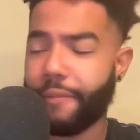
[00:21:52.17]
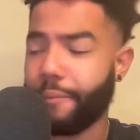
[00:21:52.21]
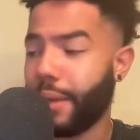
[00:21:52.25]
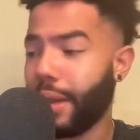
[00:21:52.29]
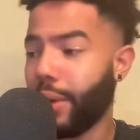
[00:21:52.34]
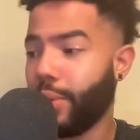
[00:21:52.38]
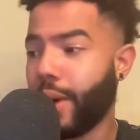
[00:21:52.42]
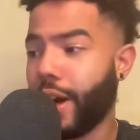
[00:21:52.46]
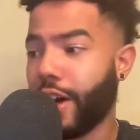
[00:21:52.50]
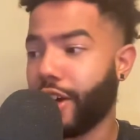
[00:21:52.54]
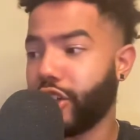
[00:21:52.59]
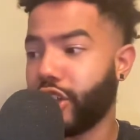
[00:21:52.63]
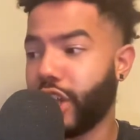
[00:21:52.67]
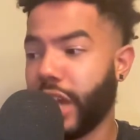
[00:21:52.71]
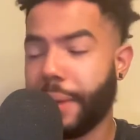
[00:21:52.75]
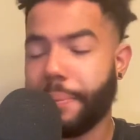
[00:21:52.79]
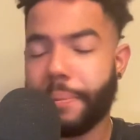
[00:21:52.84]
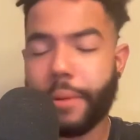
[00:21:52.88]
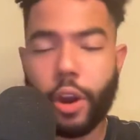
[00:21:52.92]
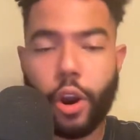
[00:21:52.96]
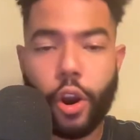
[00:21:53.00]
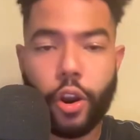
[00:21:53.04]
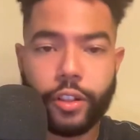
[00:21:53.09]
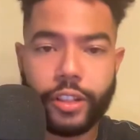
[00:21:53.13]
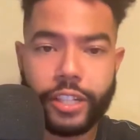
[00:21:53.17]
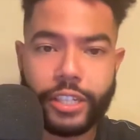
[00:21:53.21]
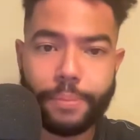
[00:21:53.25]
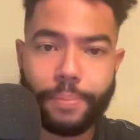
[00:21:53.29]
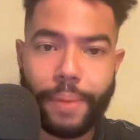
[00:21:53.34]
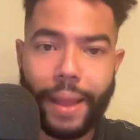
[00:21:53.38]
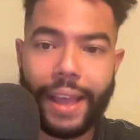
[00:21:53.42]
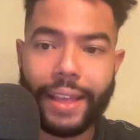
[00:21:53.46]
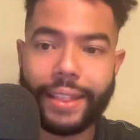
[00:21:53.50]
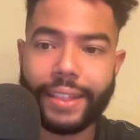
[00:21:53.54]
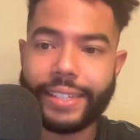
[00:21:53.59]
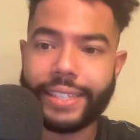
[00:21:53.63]
Meanwhile, Jake McCarthy's
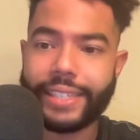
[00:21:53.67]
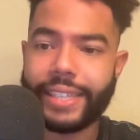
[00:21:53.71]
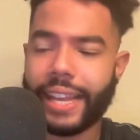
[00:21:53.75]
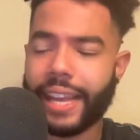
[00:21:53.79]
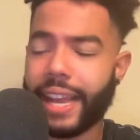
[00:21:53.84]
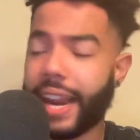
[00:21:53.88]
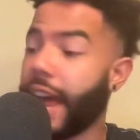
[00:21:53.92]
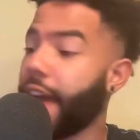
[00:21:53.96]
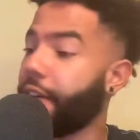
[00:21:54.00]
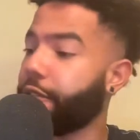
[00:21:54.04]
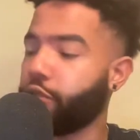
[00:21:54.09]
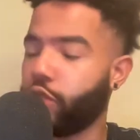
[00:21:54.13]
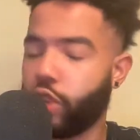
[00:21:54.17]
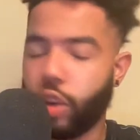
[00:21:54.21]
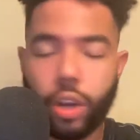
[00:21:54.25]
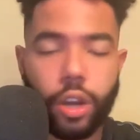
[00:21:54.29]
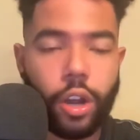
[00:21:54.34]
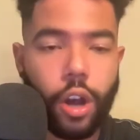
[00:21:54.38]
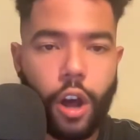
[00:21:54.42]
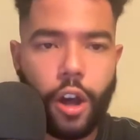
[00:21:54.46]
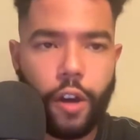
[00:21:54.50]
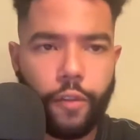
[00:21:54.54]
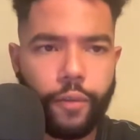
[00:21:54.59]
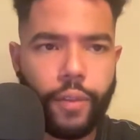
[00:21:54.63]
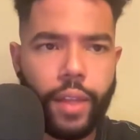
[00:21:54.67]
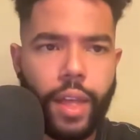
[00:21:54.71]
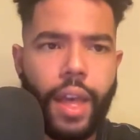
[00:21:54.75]
bat in the second half took off.